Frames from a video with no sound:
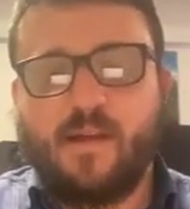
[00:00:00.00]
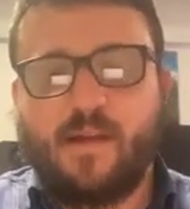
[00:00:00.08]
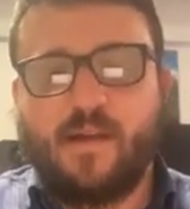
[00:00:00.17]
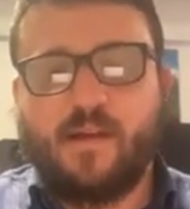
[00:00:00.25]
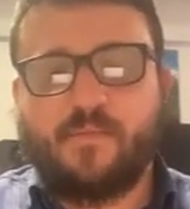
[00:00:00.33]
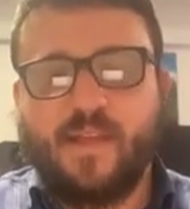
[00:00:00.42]

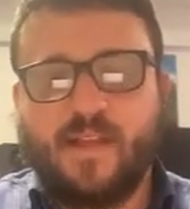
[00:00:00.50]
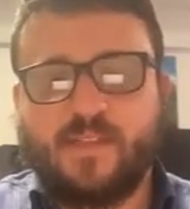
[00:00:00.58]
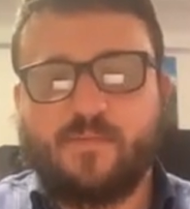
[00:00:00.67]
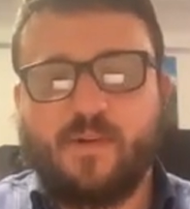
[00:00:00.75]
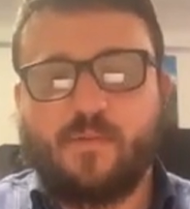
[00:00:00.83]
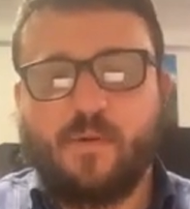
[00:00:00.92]

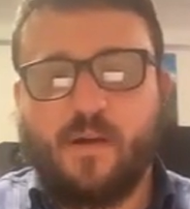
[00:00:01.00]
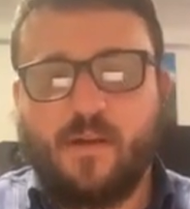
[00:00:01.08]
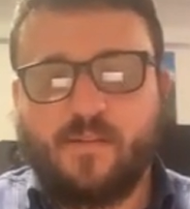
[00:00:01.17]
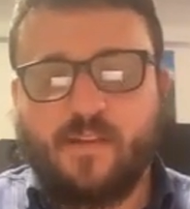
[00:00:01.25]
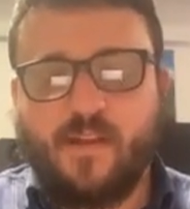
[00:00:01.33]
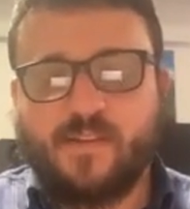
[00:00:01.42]
That's what
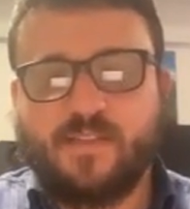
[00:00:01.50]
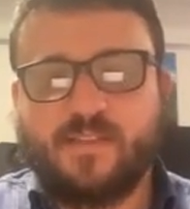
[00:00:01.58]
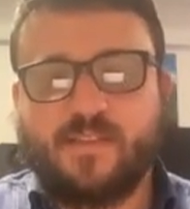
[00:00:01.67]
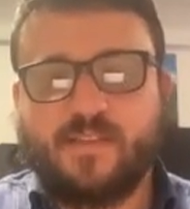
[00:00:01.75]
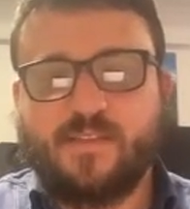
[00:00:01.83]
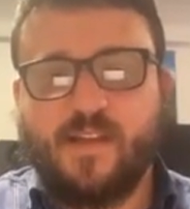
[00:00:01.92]
our
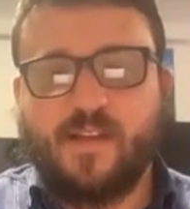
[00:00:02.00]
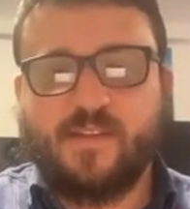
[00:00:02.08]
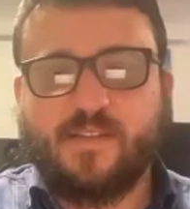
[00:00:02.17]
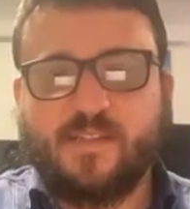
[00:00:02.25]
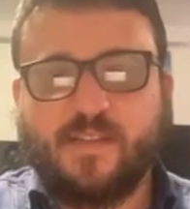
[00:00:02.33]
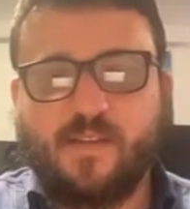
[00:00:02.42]
consciousness
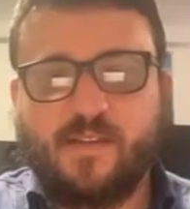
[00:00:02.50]
does,